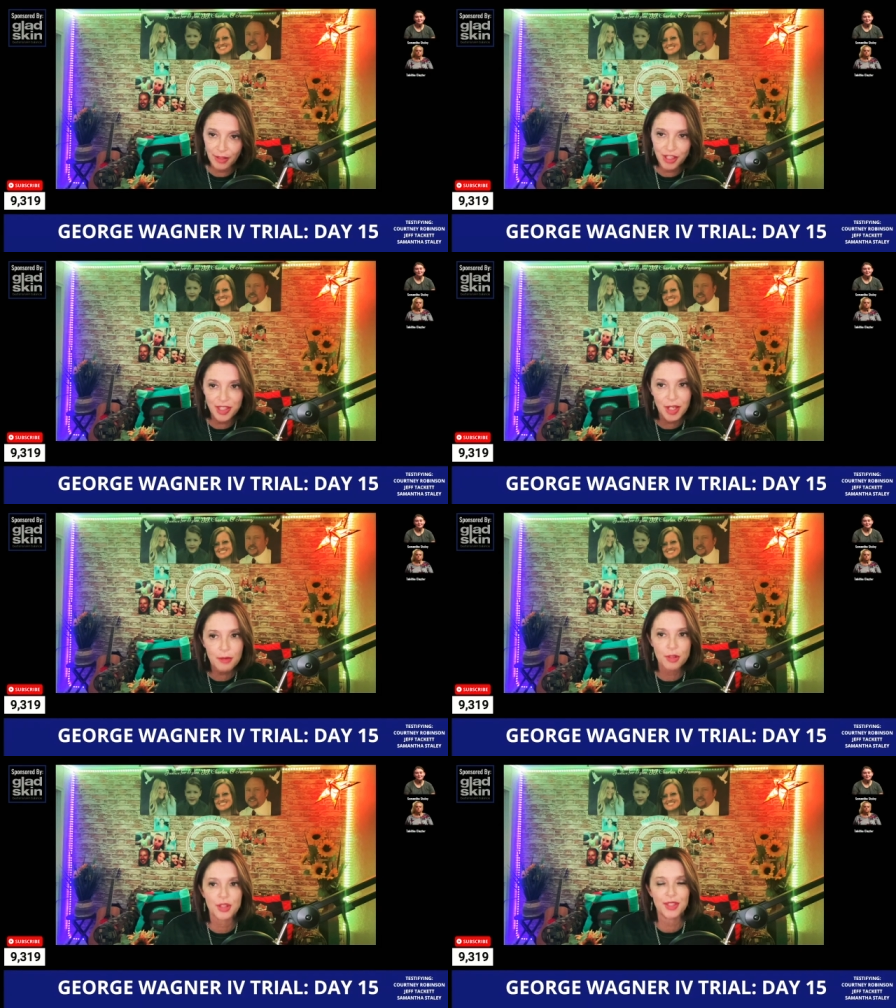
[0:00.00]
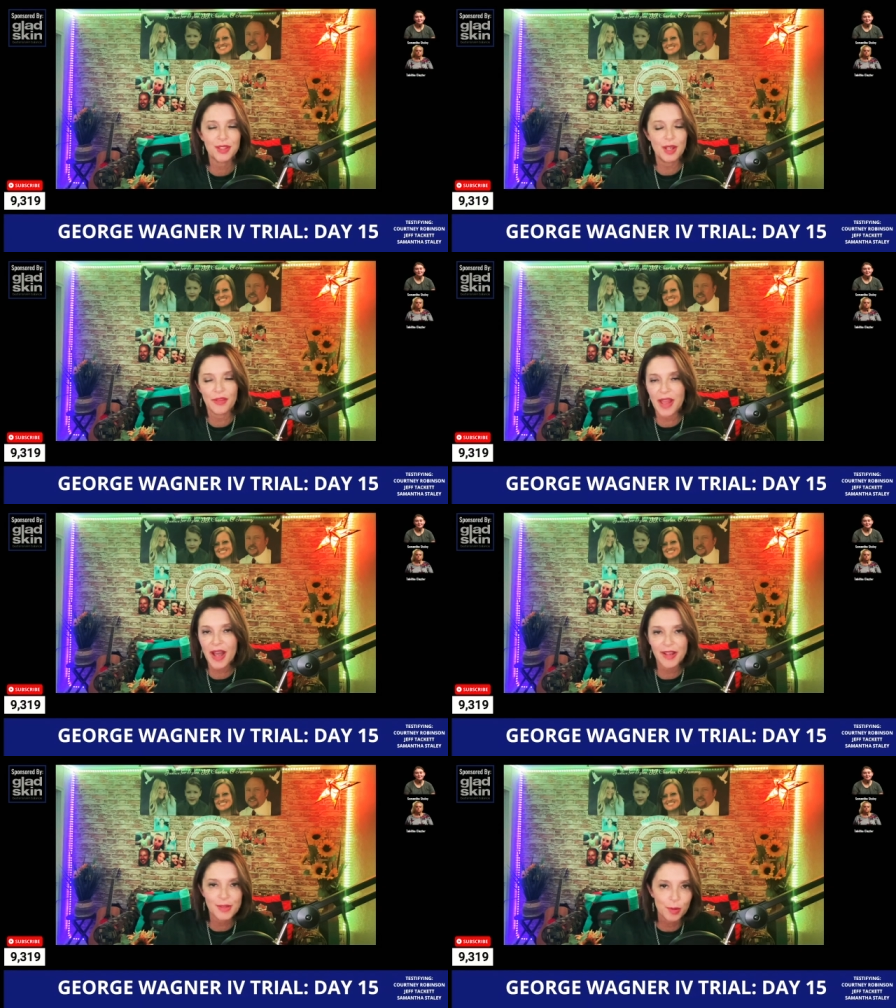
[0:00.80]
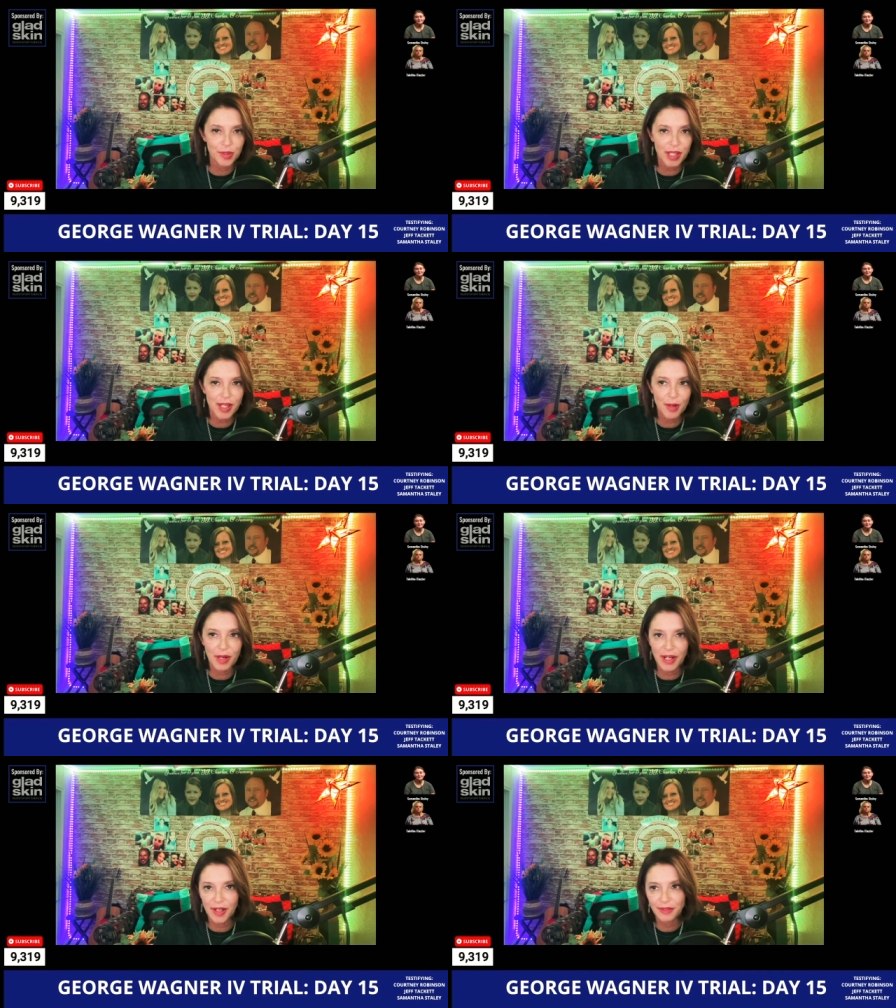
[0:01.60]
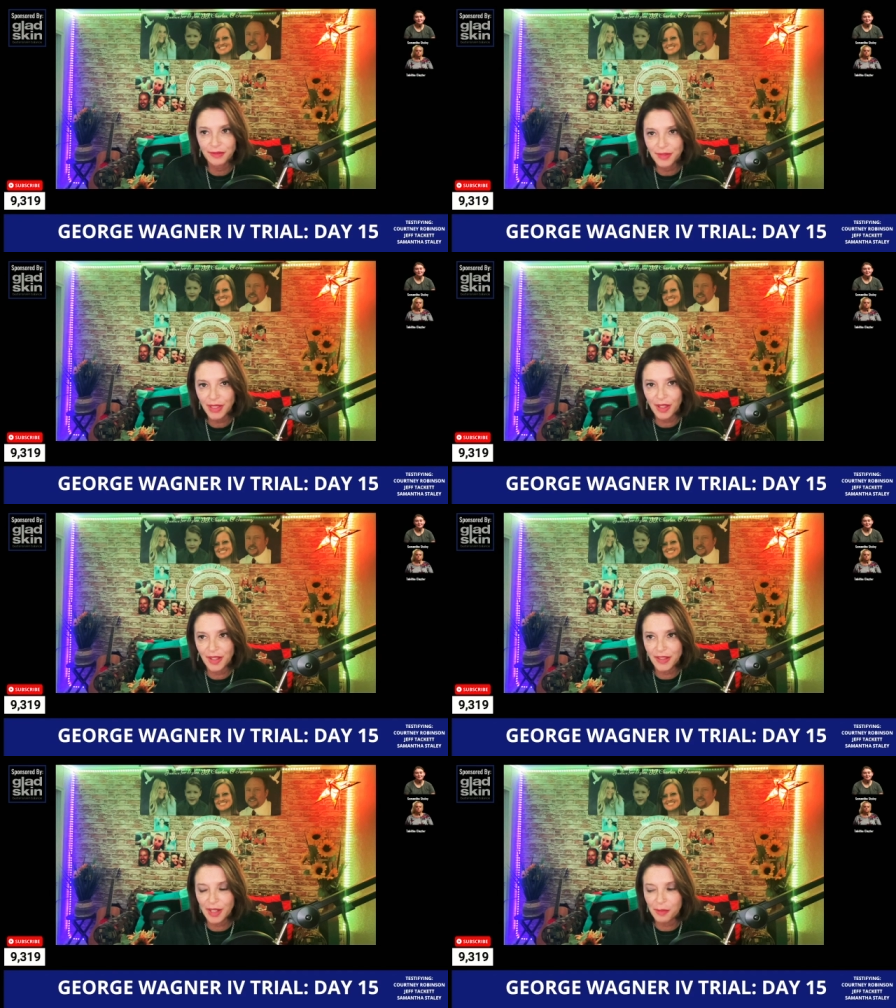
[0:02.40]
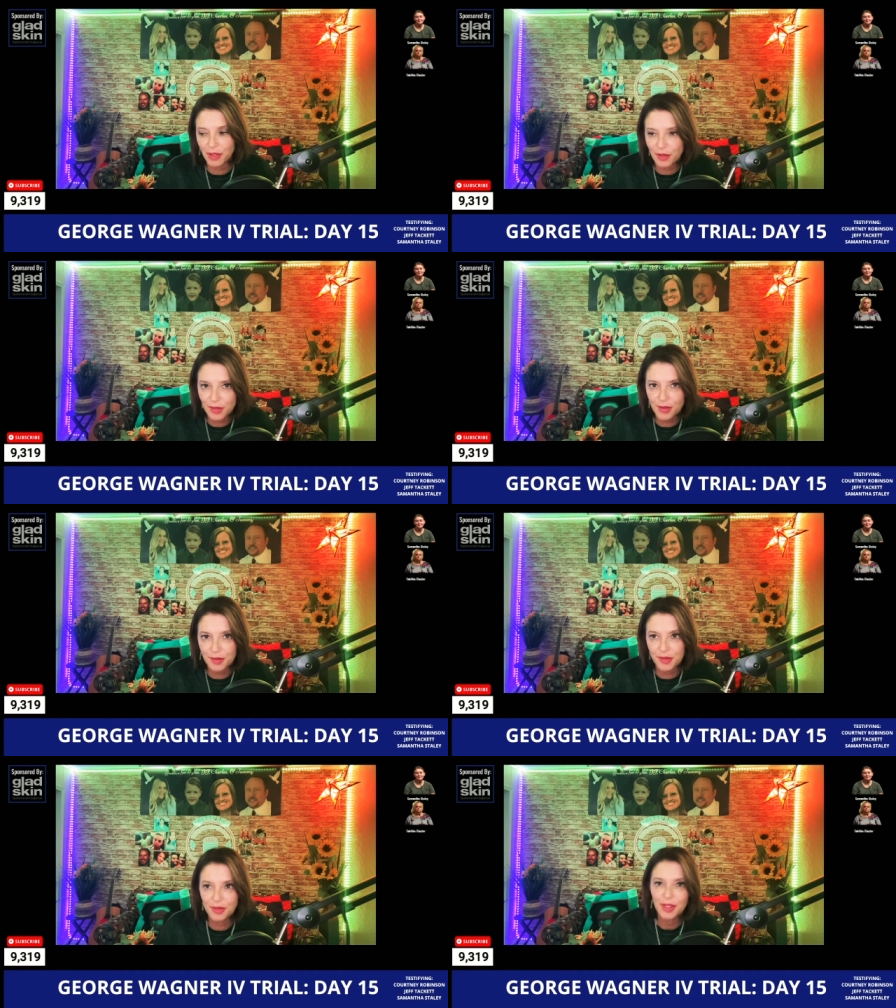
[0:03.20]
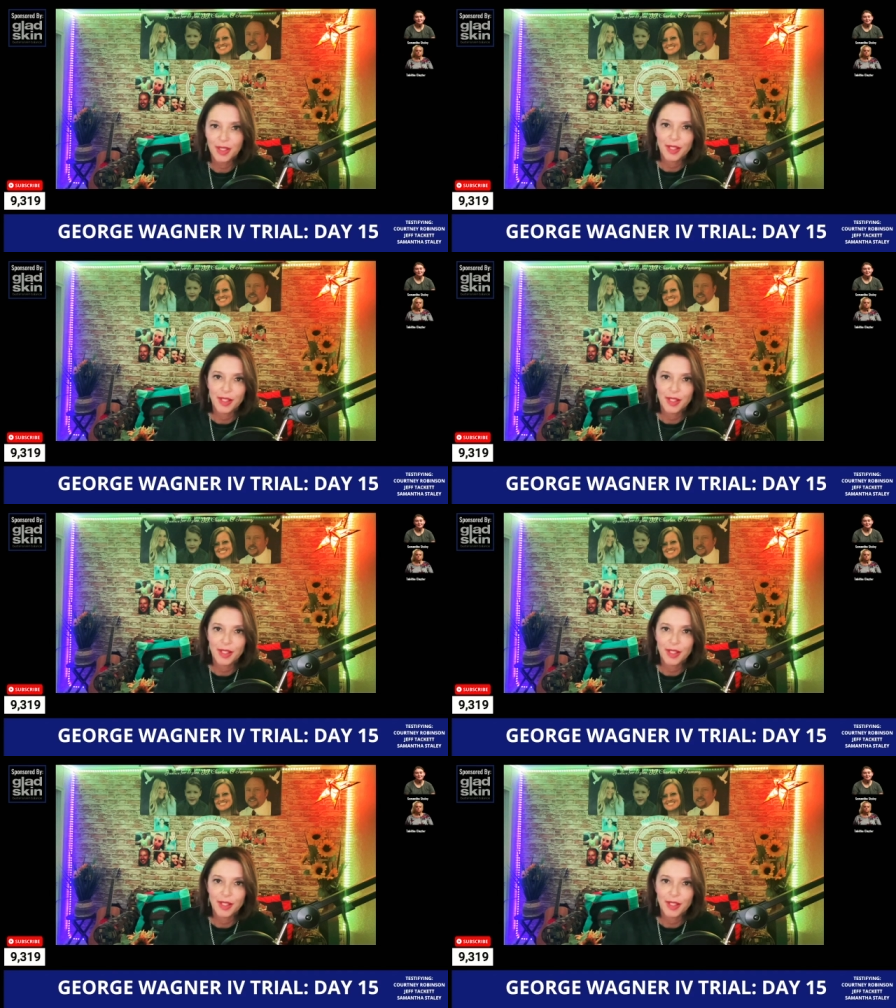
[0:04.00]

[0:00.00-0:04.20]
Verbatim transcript: She said it was just, you know, that high school thing where, you know, you date middle school,